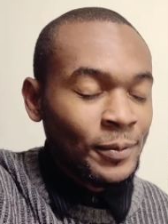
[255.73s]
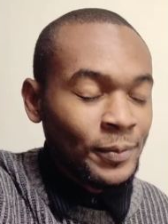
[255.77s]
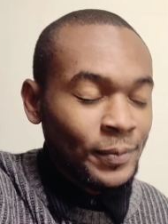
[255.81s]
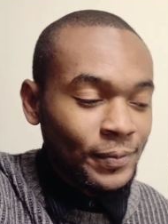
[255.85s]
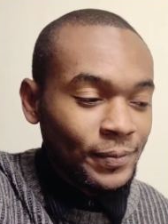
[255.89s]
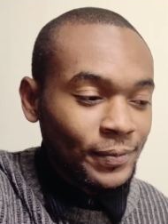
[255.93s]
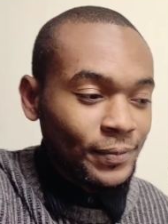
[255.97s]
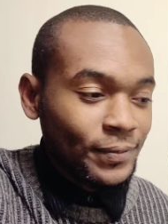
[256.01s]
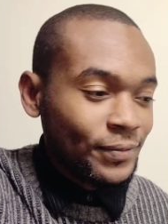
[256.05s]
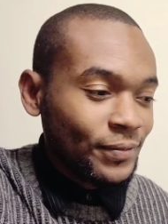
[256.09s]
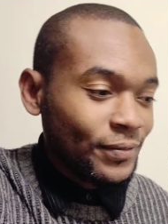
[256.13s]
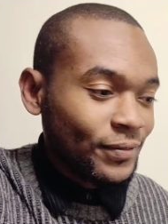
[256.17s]

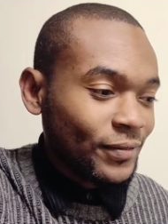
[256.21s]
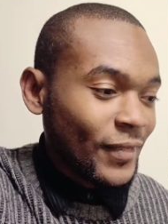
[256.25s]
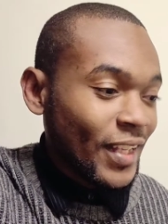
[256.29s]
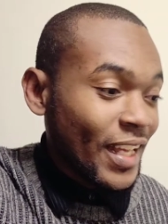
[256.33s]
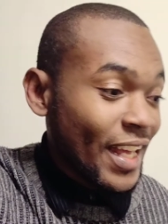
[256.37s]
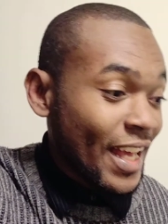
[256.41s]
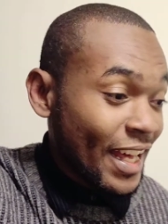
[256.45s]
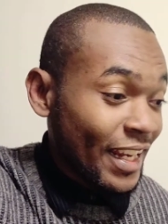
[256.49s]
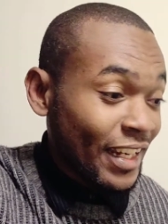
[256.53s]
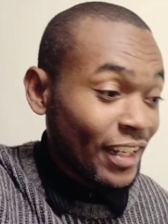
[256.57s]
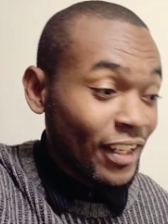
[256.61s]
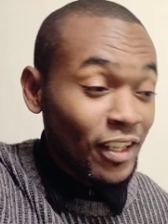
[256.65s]

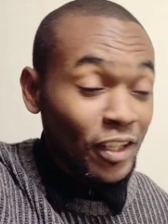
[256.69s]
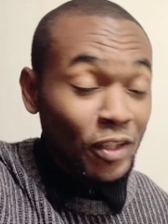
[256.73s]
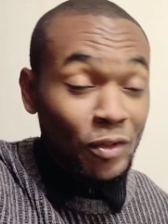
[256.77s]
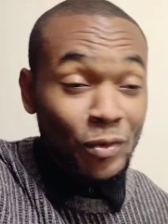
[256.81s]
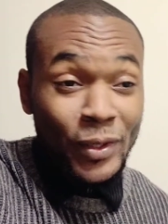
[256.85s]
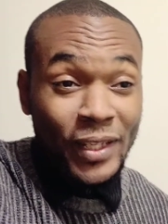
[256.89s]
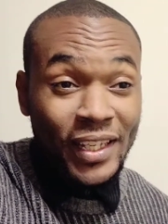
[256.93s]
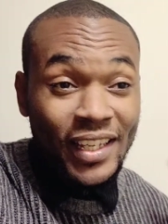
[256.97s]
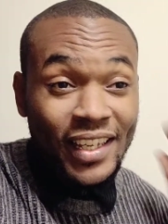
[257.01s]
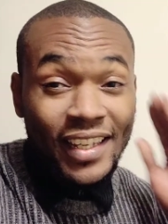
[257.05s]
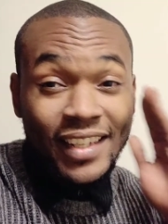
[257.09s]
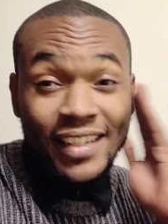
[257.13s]
had a good
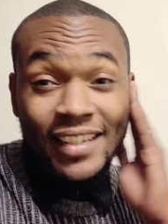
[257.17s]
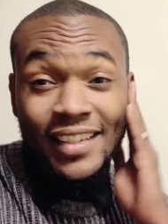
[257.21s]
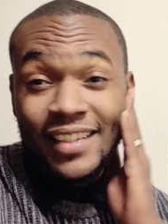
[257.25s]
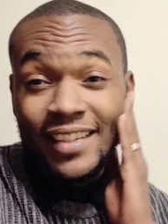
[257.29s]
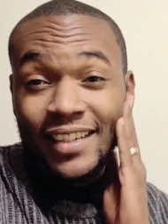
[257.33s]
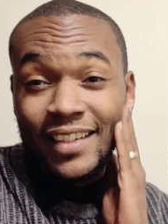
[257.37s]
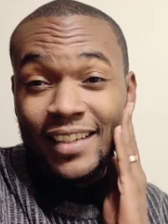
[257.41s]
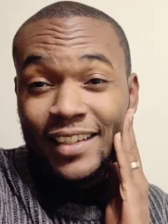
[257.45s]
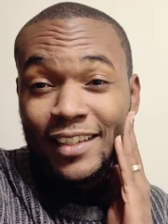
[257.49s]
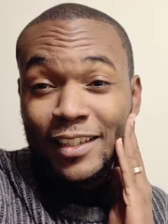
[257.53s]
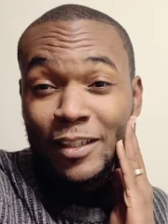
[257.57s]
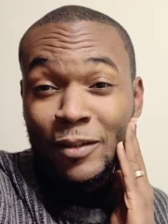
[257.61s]

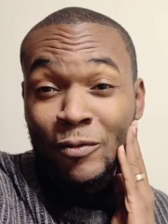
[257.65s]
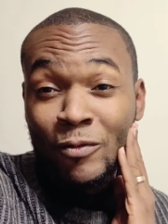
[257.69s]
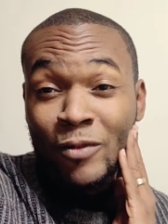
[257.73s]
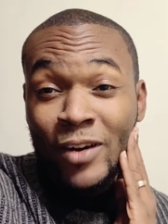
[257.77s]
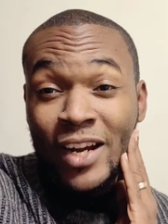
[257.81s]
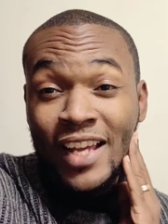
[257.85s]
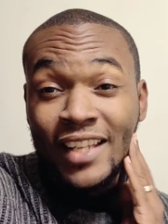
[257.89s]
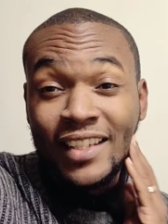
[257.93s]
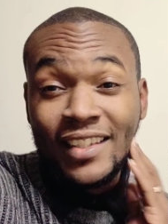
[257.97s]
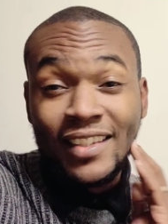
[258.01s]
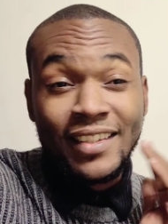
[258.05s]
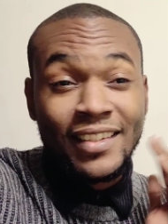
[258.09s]
weekend, some
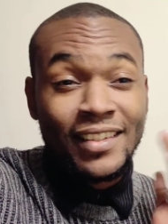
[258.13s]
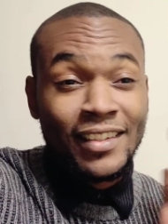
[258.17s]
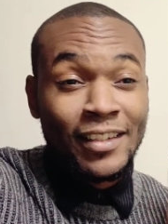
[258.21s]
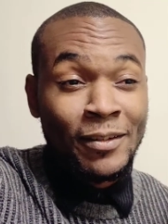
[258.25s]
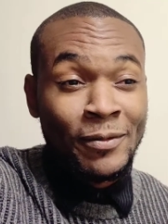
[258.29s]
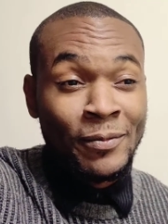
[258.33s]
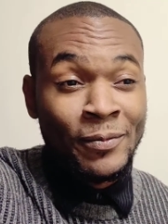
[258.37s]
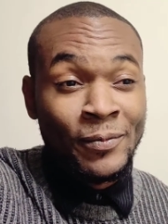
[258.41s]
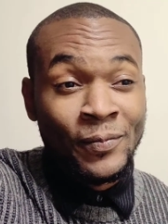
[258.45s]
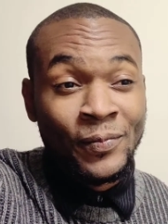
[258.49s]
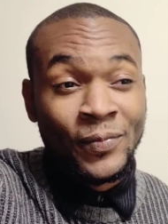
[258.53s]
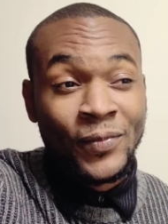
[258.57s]
rest,
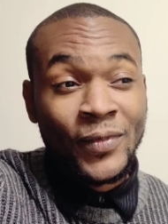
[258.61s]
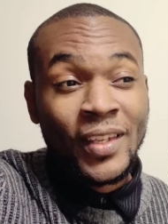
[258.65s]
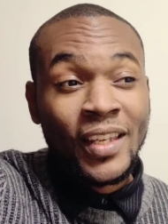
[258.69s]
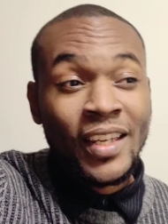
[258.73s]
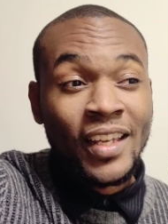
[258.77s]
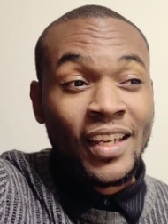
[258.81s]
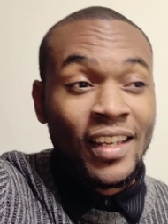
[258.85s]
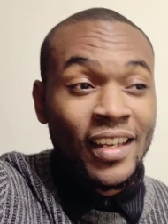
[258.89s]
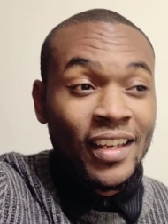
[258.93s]
some